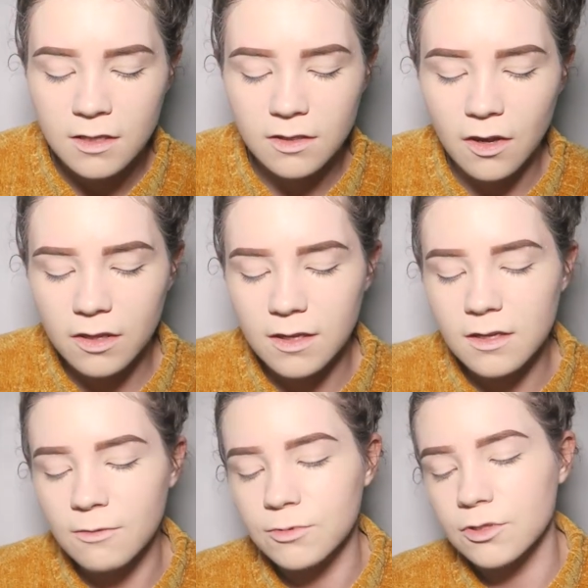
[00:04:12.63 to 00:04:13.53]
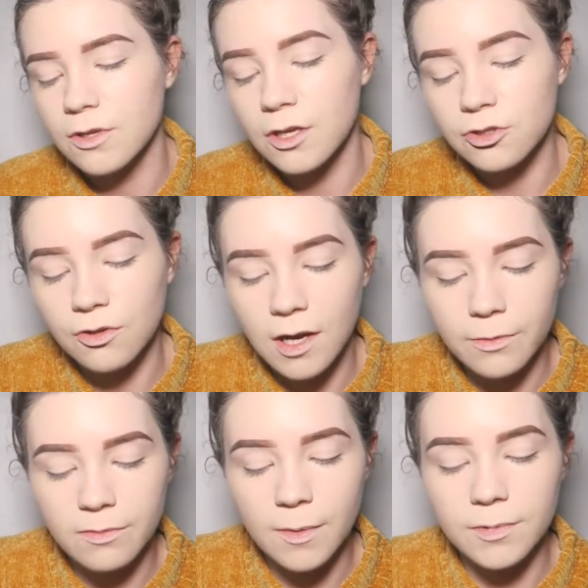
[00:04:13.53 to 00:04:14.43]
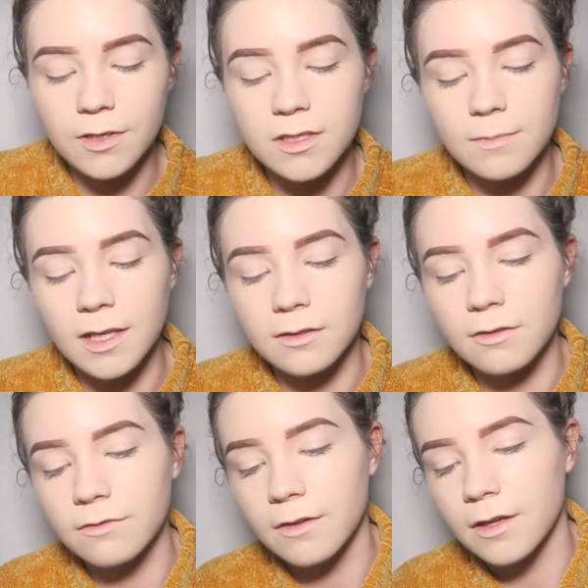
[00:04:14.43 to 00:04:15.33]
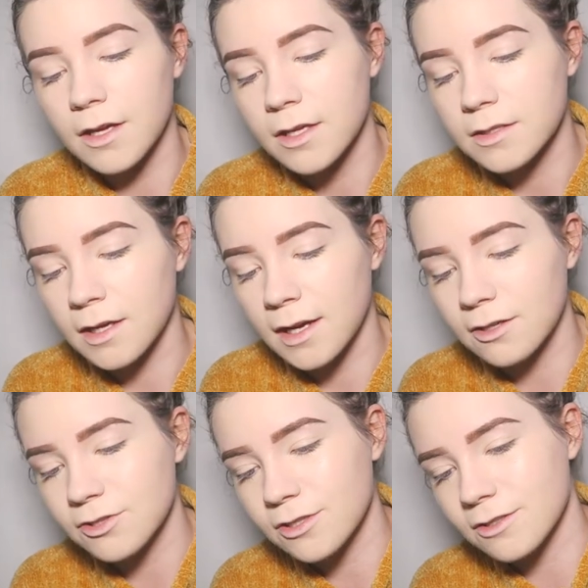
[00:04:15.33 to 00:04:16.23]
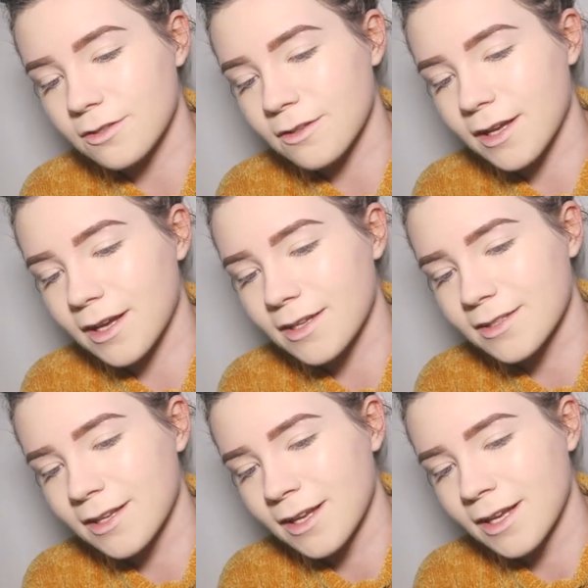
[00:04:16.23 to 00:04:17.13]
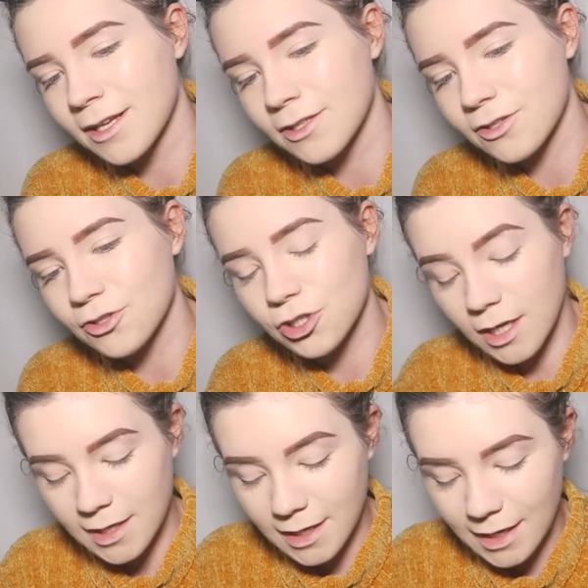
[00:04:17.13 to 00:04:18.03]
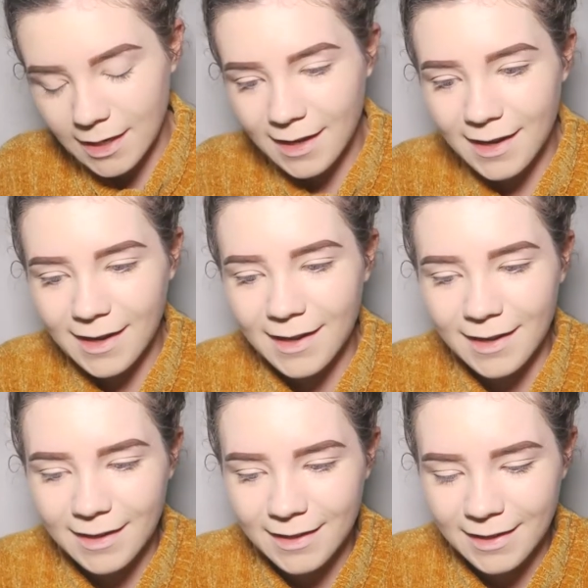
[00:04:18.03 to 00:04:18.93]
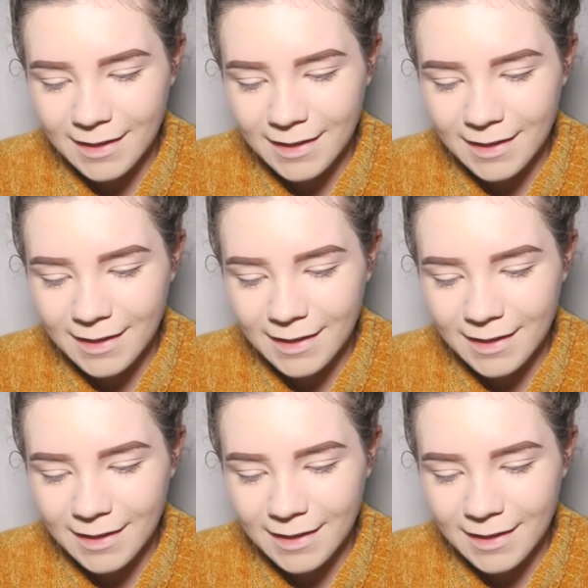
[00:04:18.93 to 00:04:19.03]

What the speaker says: so I think I'm just going to try it with my beauty blender first. How do you do this? Shake it. Ah,